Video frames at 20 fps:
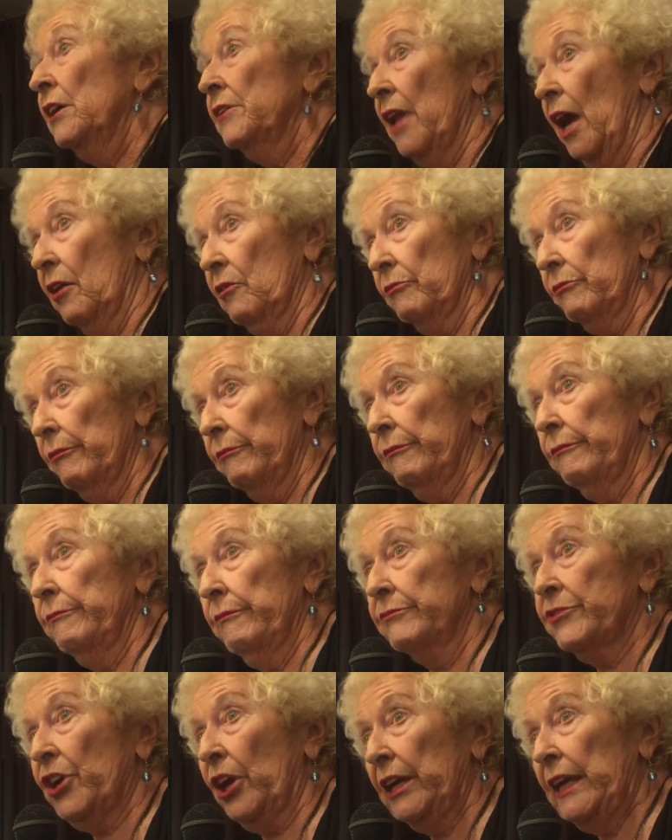Now,
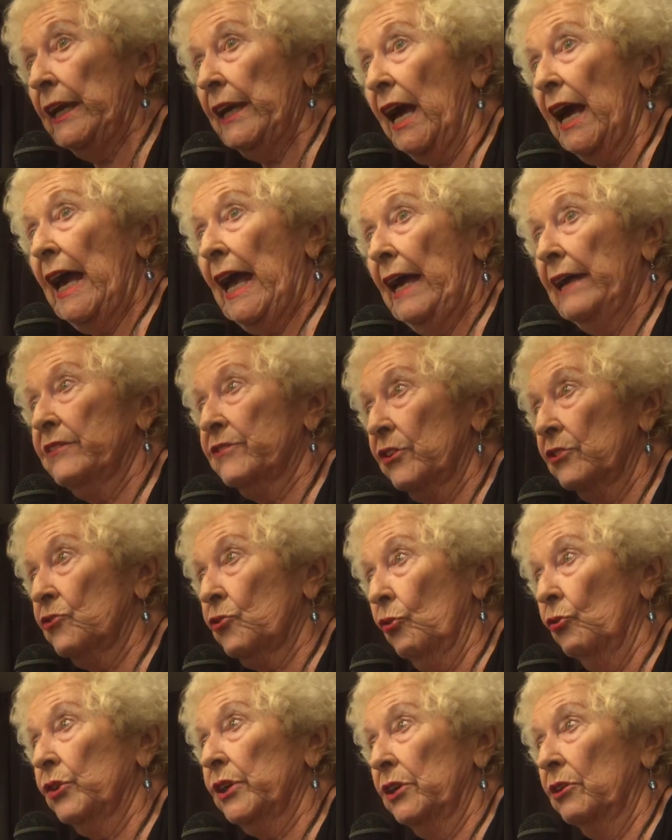shaking her hands
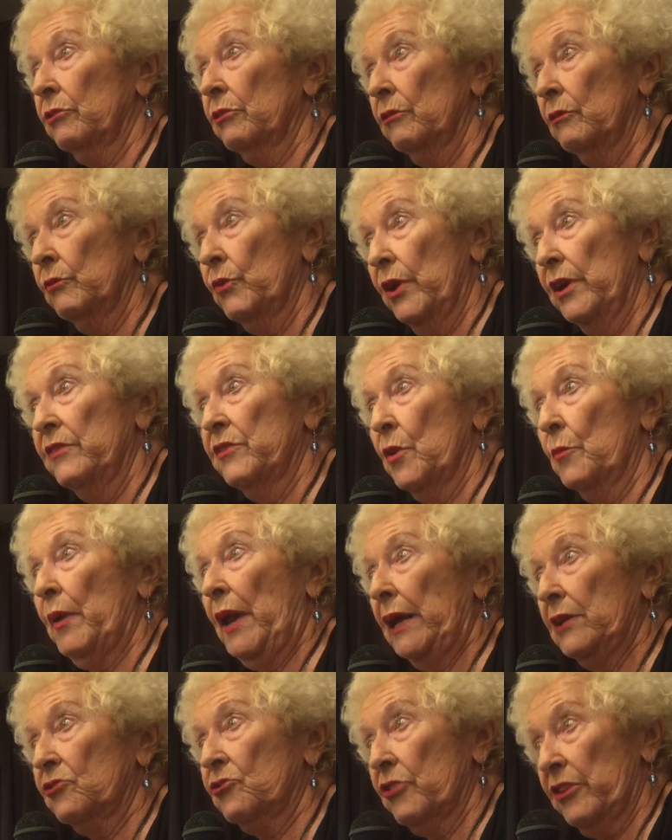and talking to her wearing the
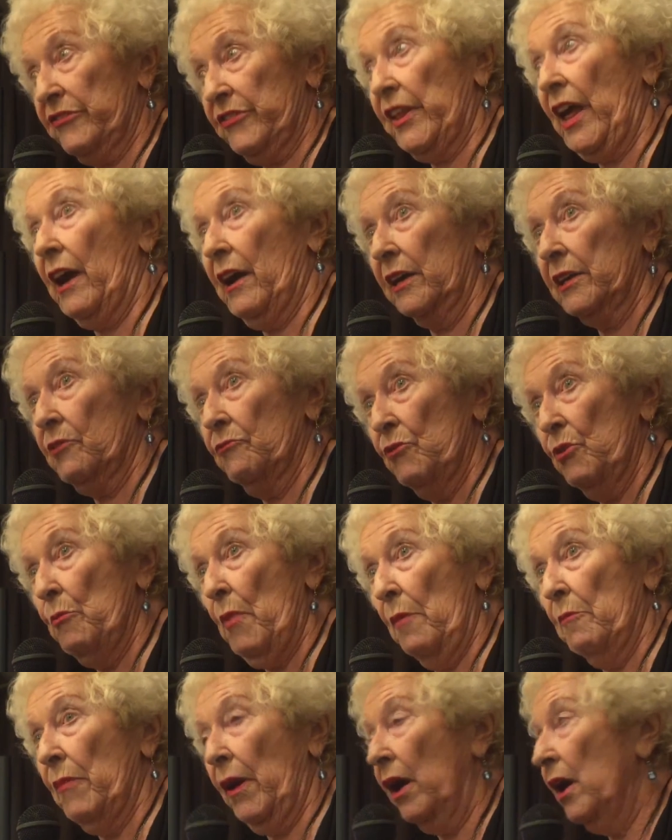black dress, that I can
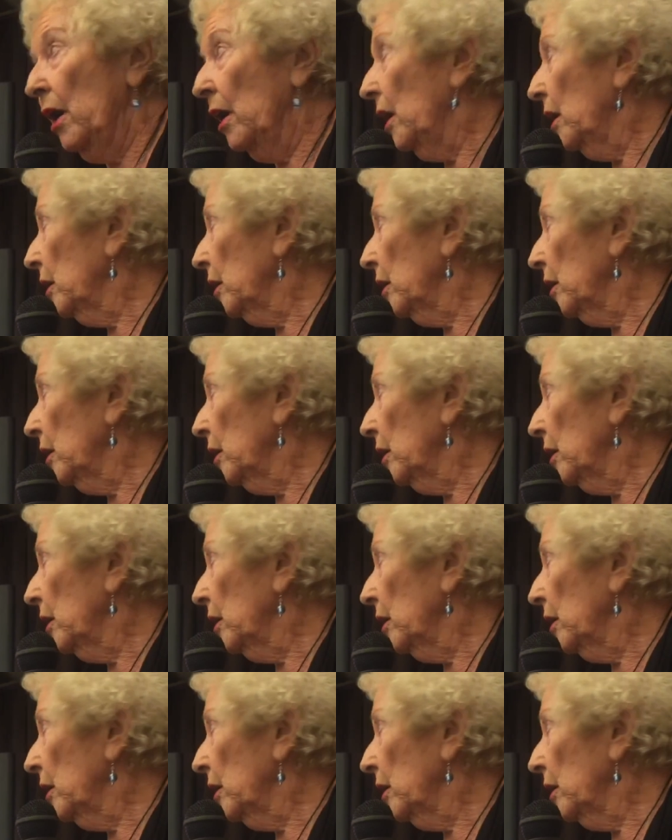remember.